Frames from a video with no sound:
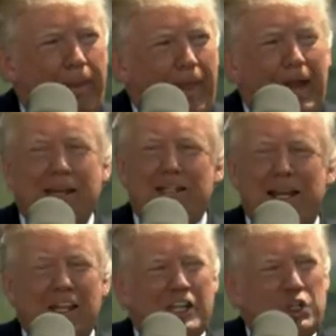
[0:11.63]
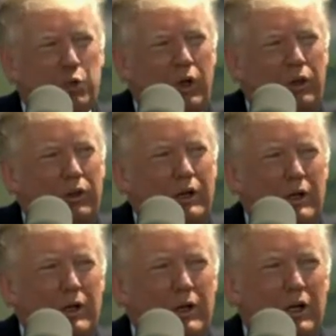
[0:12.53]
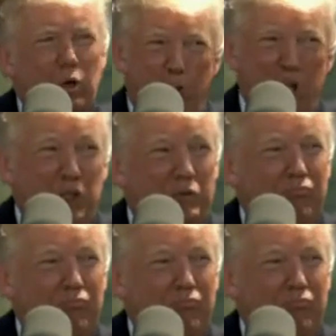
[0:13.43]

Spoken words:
and I say this with great